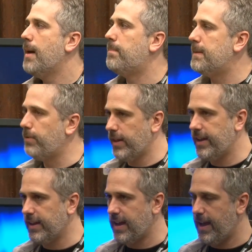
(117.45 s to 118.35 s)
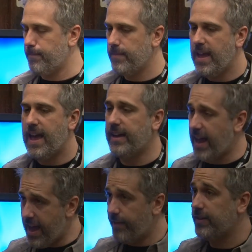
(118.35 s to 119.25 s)
be playing a game and
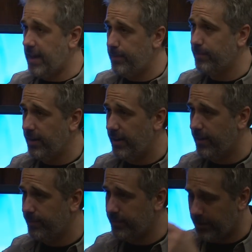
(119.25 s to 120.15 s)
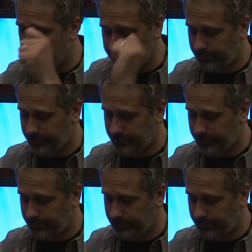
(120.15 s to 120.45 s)
have game, you know,